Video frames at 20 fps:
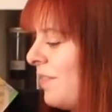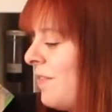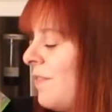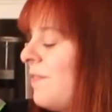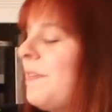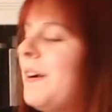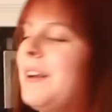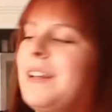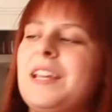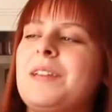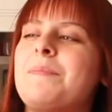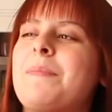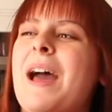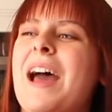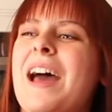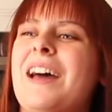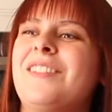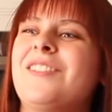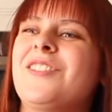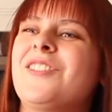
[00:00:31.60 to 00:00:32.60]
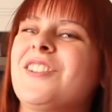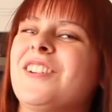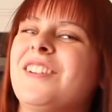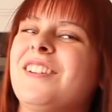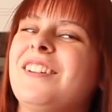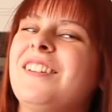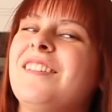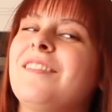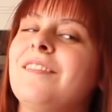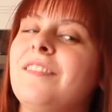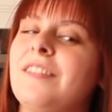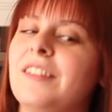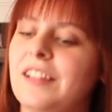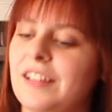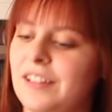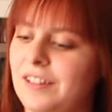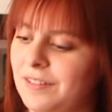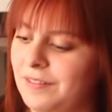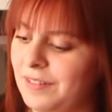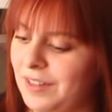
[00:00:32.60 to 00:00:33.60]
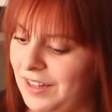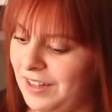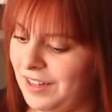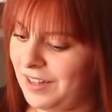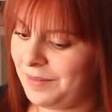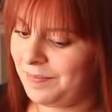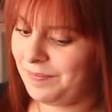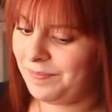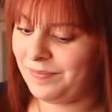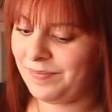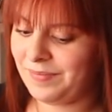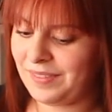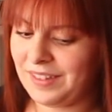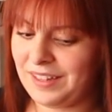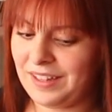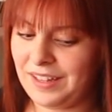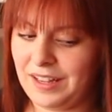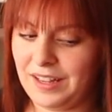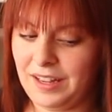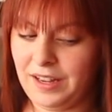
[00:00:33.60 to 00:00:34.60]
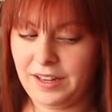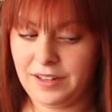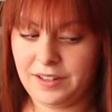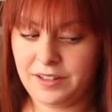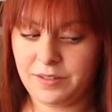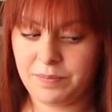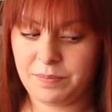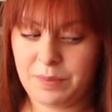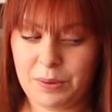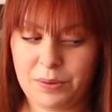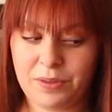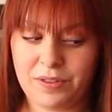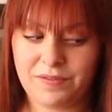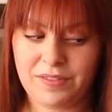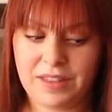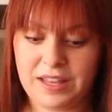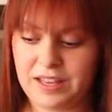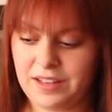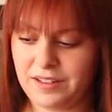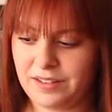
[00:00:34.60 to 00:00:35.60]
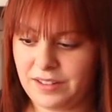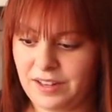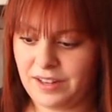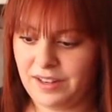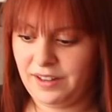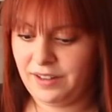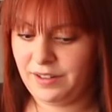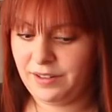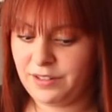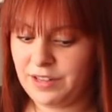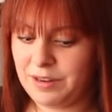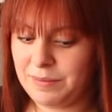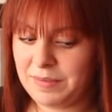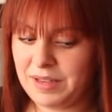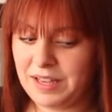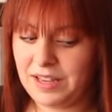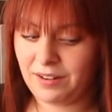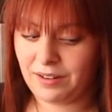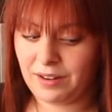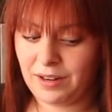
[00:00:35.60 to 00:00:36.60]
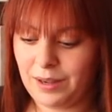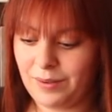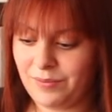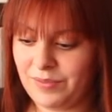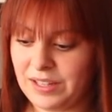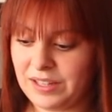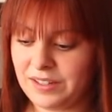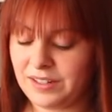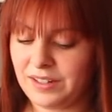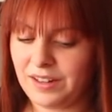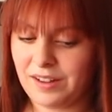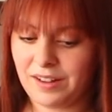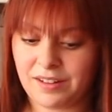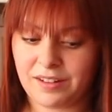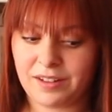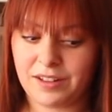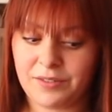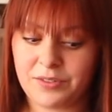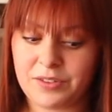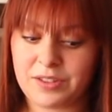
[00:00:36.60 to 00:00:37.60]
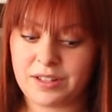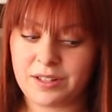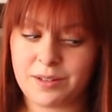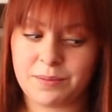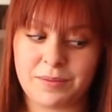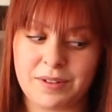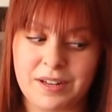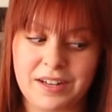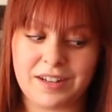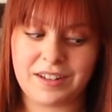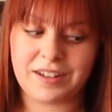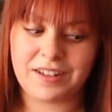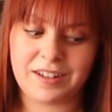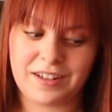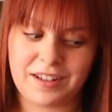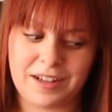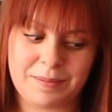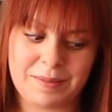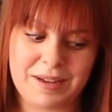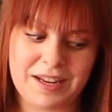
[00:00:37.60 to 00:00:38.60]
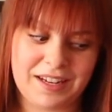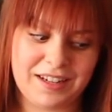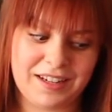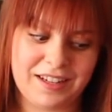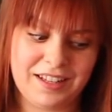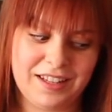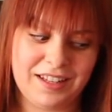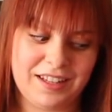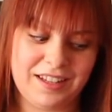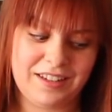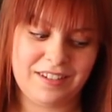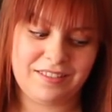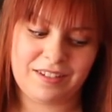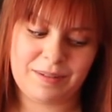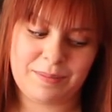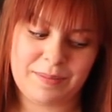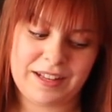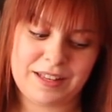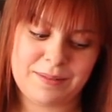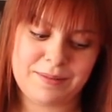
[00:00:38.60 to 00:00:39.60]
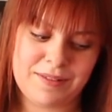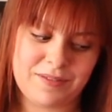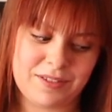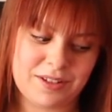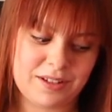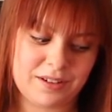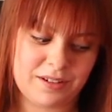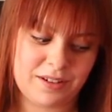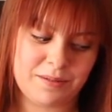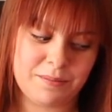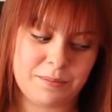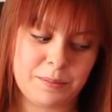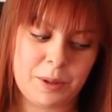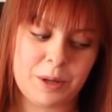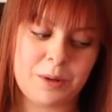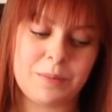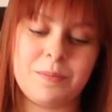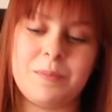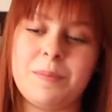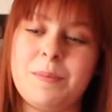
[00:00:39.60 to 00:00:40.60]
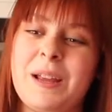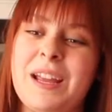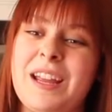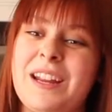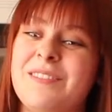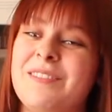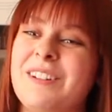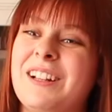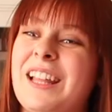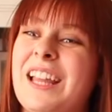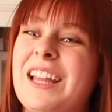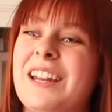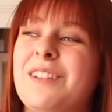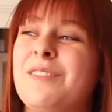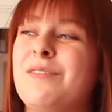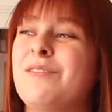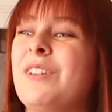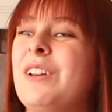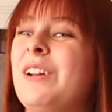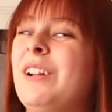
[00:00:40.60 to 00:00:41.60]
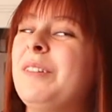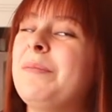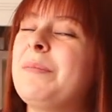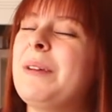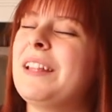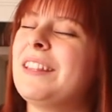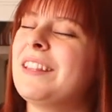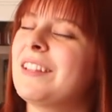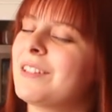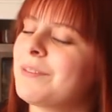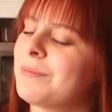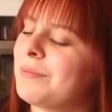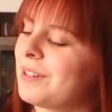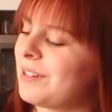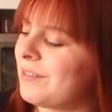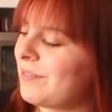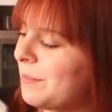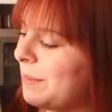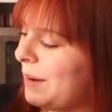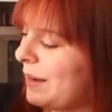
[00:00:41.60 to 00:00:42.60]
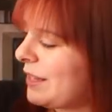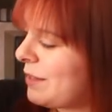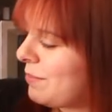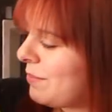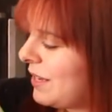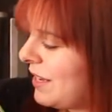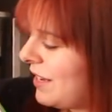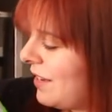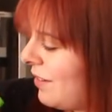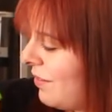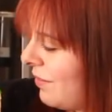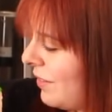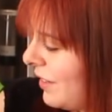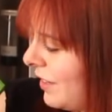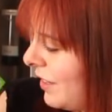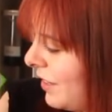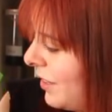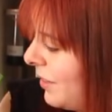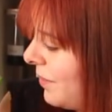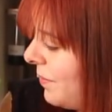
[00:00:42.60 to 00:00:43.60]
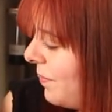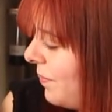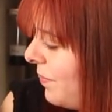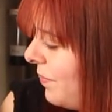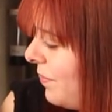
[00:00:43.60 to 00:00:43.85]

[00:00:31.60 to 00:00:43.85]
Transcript: Funny Pasture. Um, and both of these to me are obvious knockoffs. This one, I mean, reminds me of a certain mermaid-related film, and this one reminds me of a,